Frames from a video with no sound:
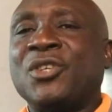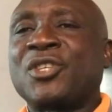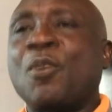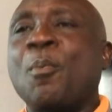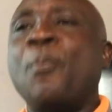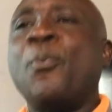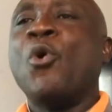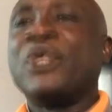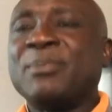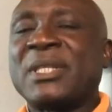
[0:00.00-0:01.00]
just
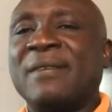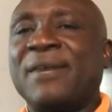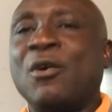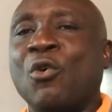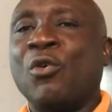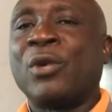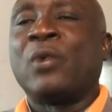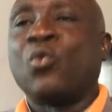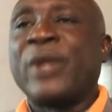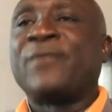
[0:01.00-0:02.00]
compose himself and go
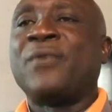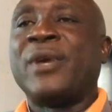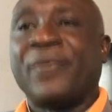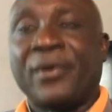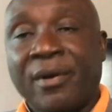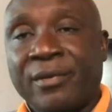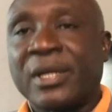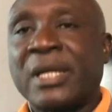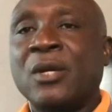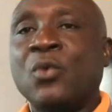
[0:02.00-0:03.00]
on and wait for every
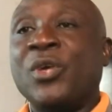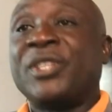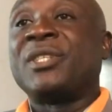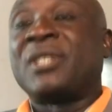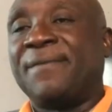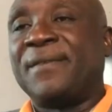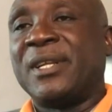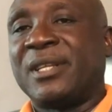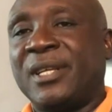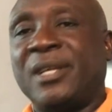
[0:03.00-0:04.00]
run, which
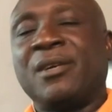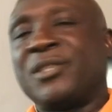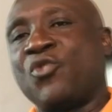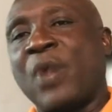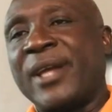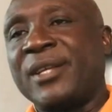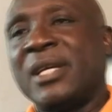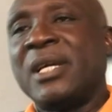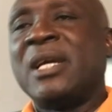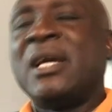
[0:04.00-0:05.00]
definitely he got it right.
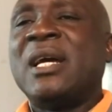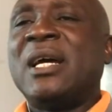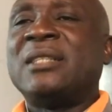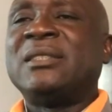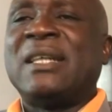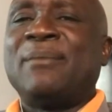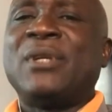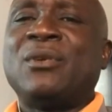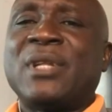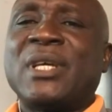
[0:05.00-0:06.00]
And there
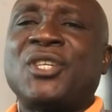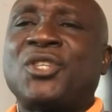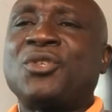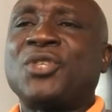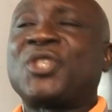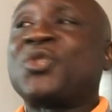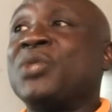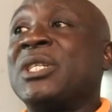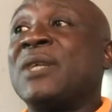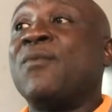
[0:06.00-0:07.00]
have been other issues
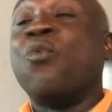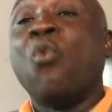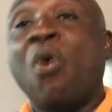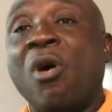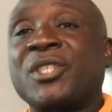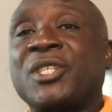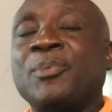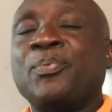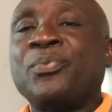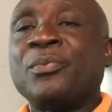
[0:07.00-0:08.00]
too that have
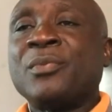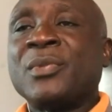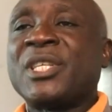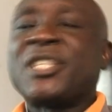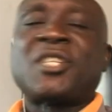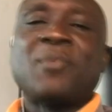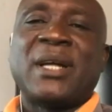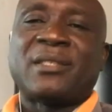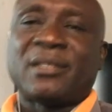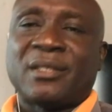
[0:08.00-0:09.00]
worked
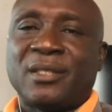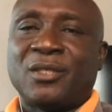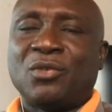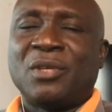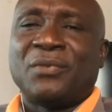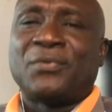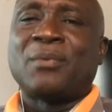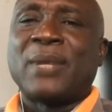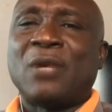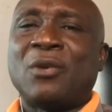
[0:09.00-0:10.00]
systematically, you know, even
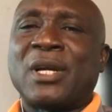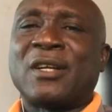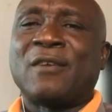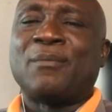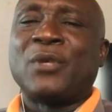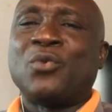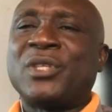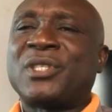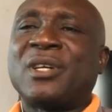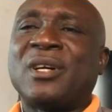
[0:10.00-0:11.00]
from my local government,
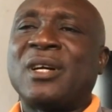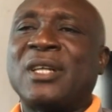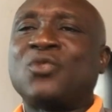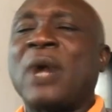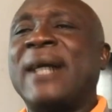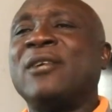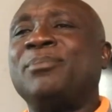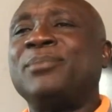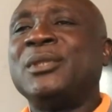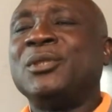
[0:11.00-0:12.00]
which had to add
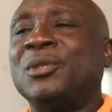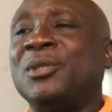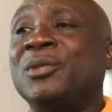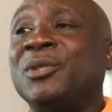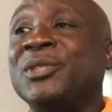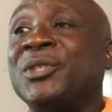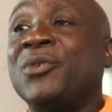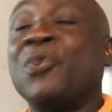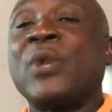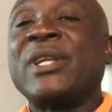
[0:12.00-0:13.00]
up, you know, on the
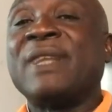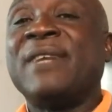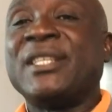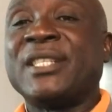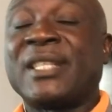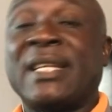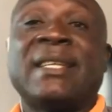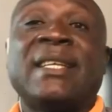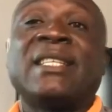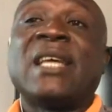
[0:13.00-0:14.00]
rerun, whatever it is,
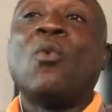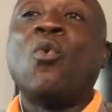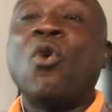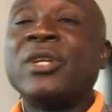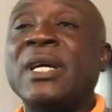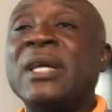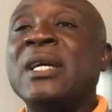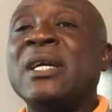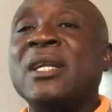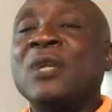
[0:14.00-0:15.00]
an entire ward,
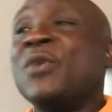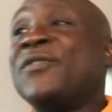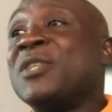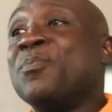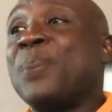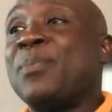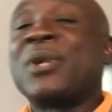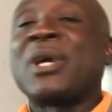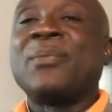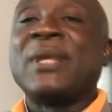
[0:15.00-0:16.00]
that we've seen
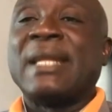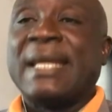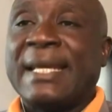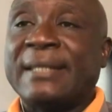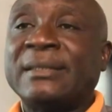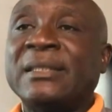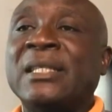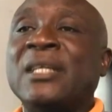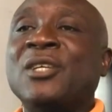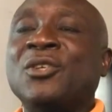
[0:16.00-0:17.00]
people coming in,
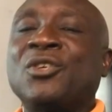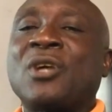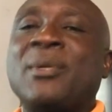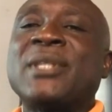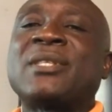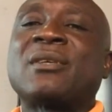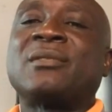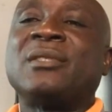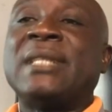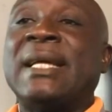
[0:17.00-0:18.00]
you know, to come and
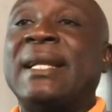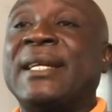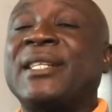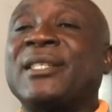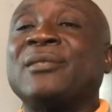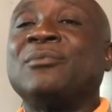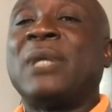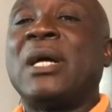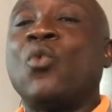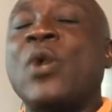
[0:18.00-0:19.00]
scuttle the election
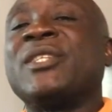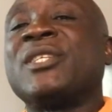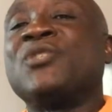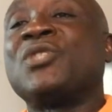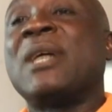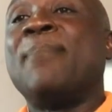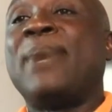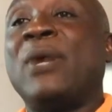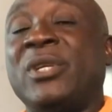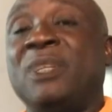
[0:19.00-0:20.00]
by wanting to
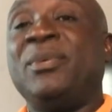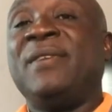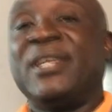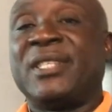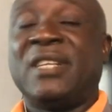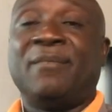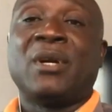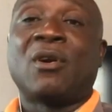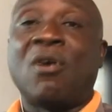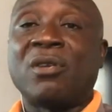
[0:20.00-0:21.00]
tamper with the beavers. They've
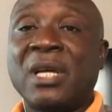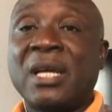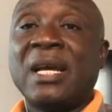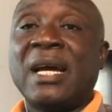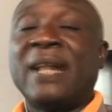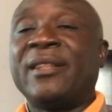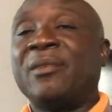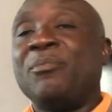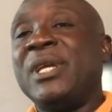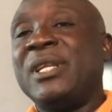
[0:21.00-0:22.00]
been caught, and
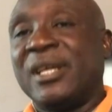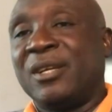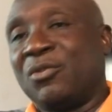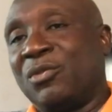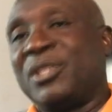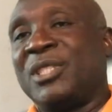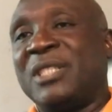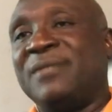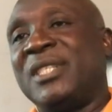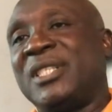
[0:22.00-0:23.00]
the media, including
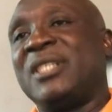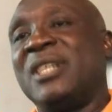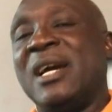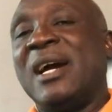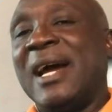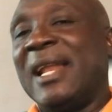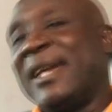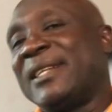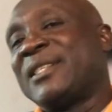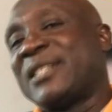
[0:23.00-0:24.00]
TVC,
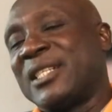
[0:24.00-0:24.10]
highlighted